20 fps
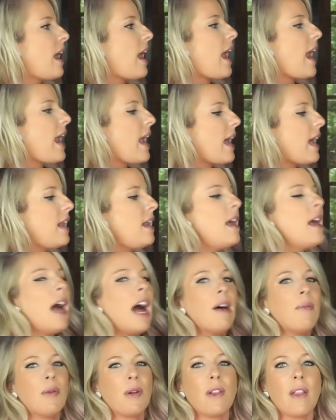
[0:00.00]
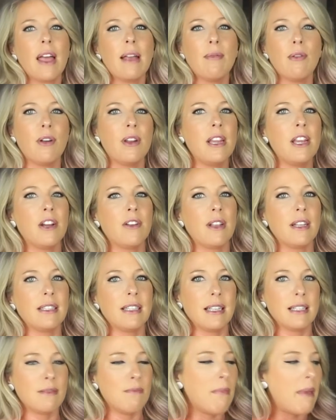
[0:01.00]
And I put a label on here that
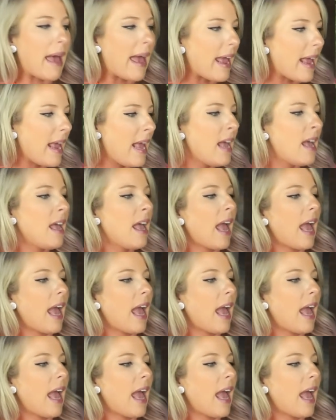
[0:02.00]
says May,